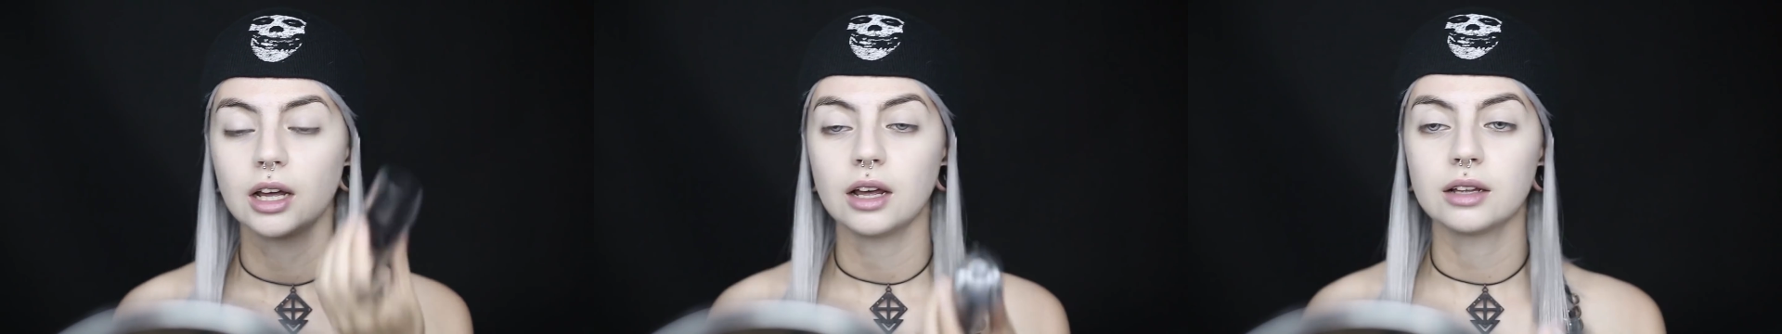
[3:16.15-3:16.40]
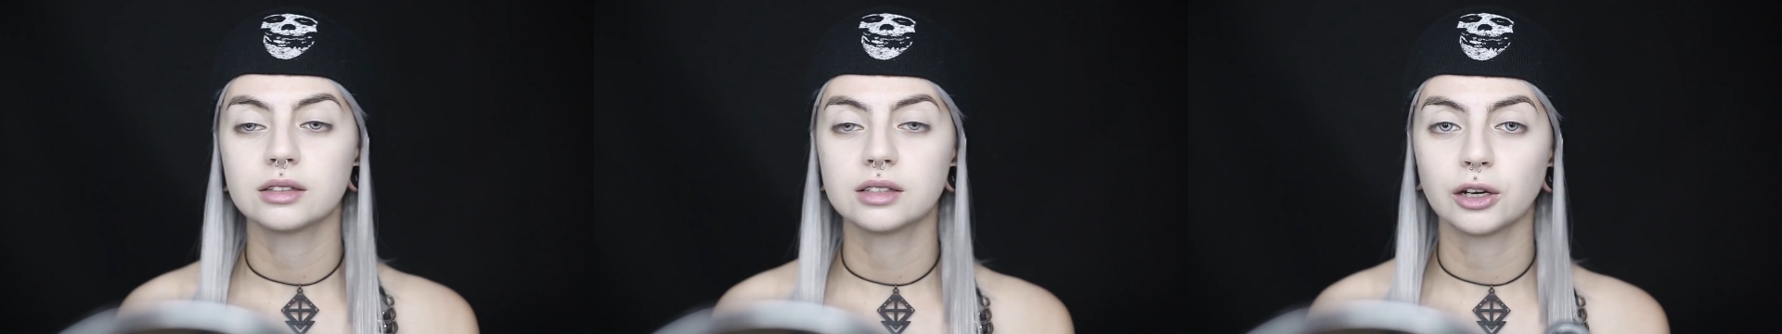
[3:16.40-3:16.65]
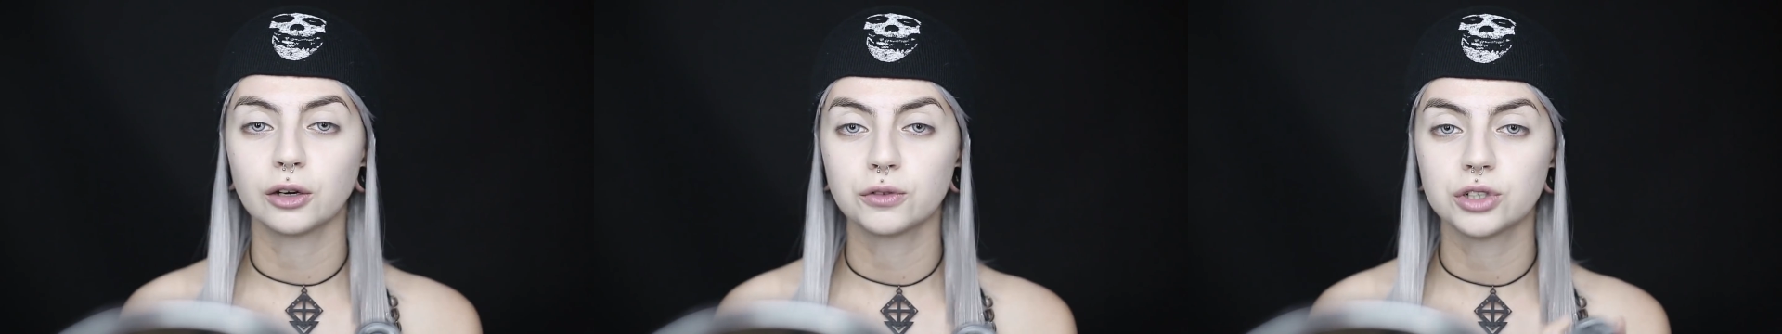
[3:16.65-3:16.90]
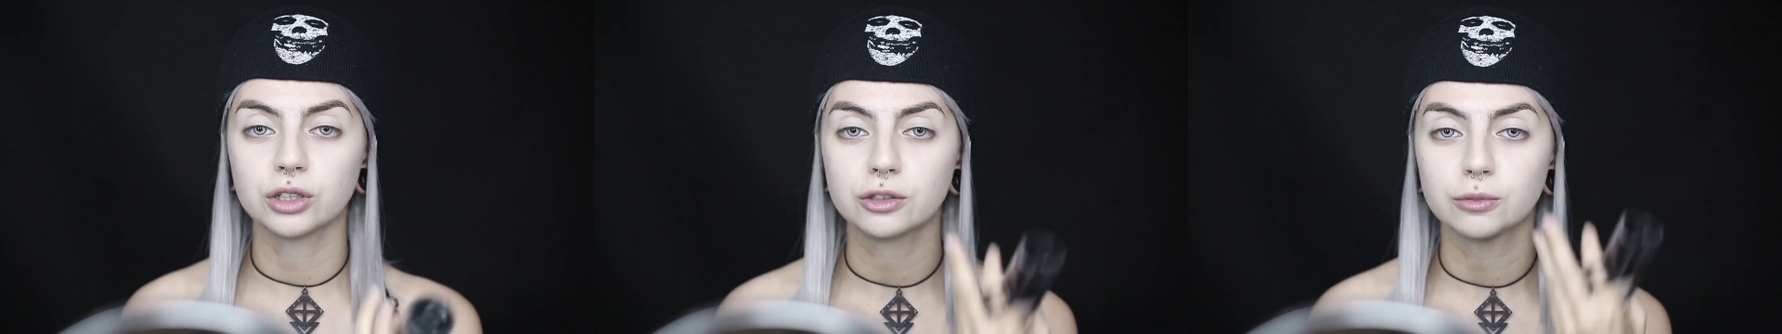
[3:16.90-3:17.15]
instead
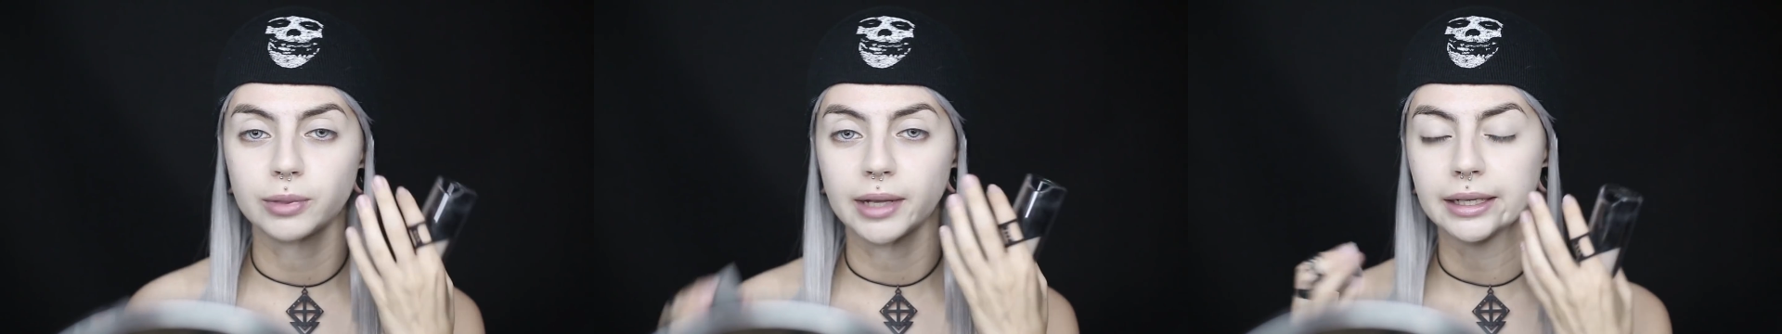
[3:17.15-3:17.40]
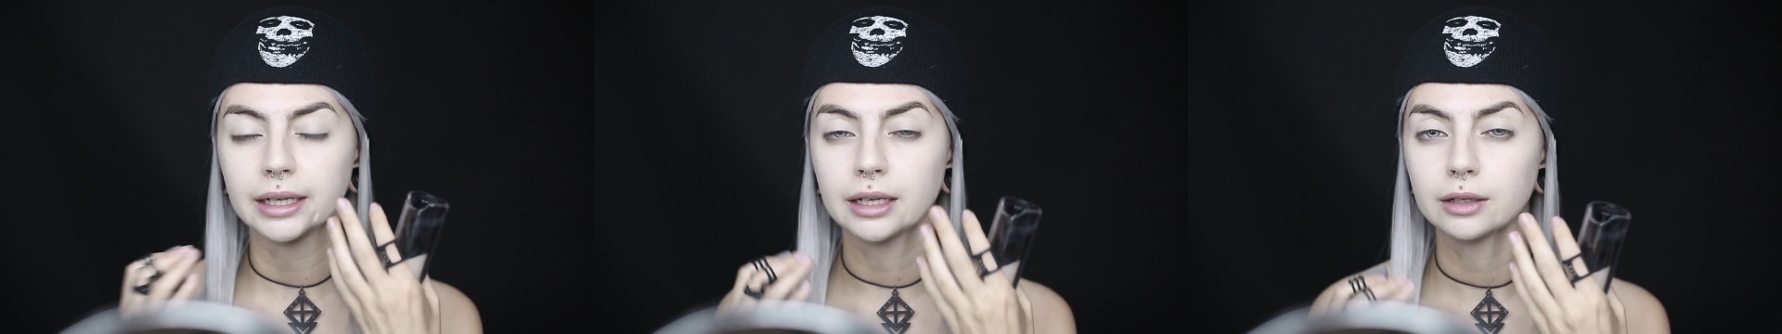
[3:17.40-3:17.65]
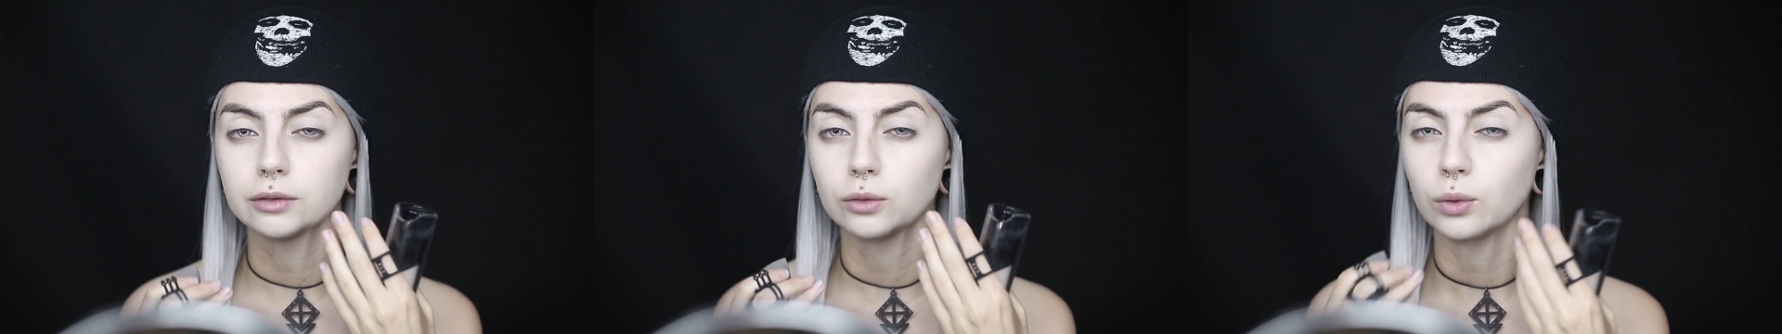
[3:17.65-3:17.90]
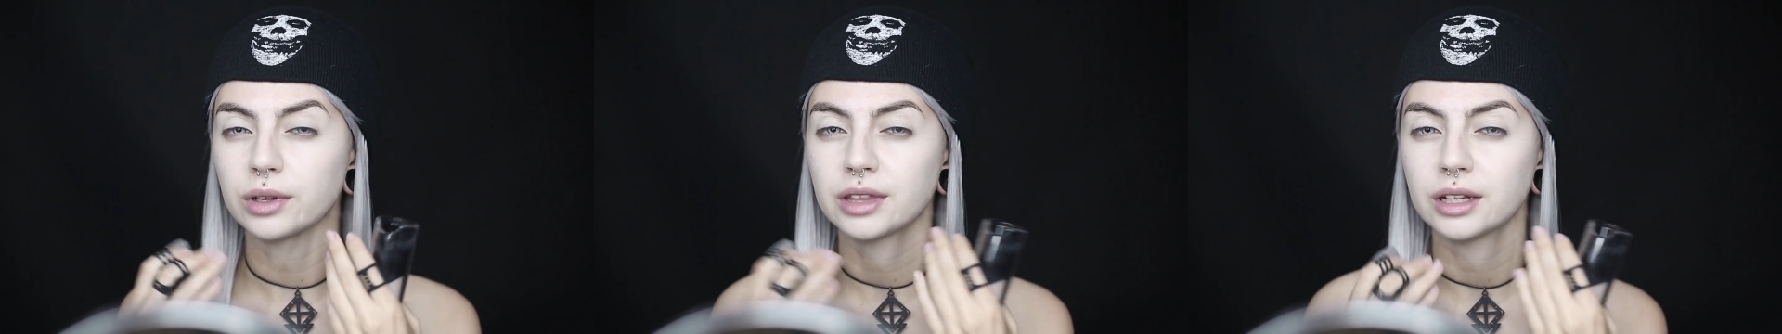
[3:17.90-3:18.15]
of just blending it
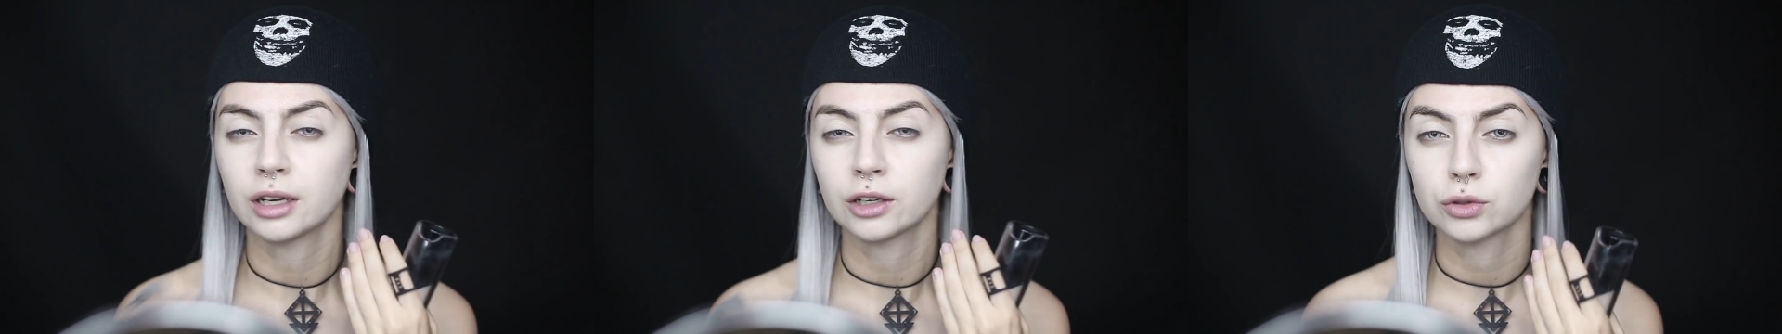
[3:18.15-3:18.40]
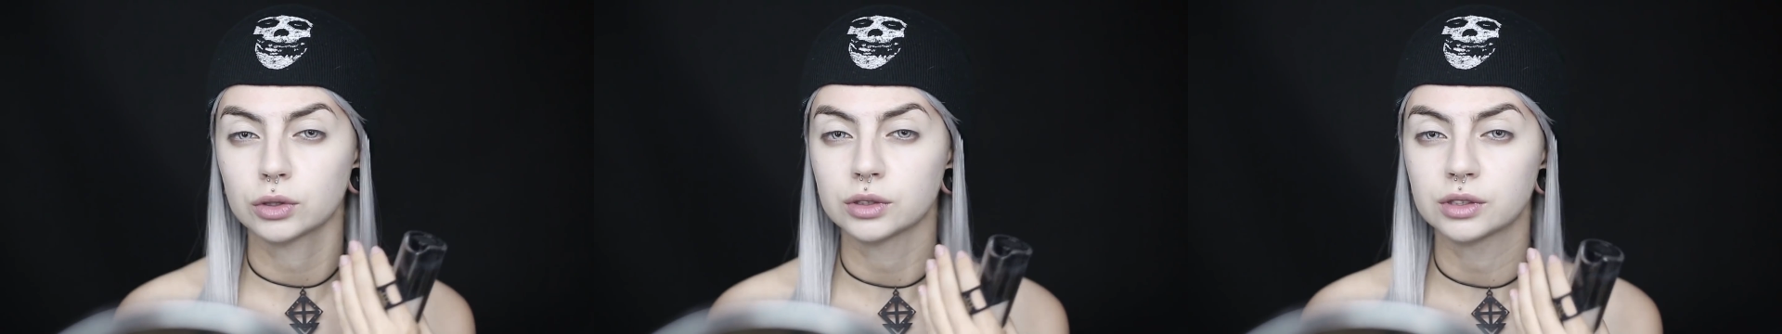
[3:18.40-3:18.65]
with the natural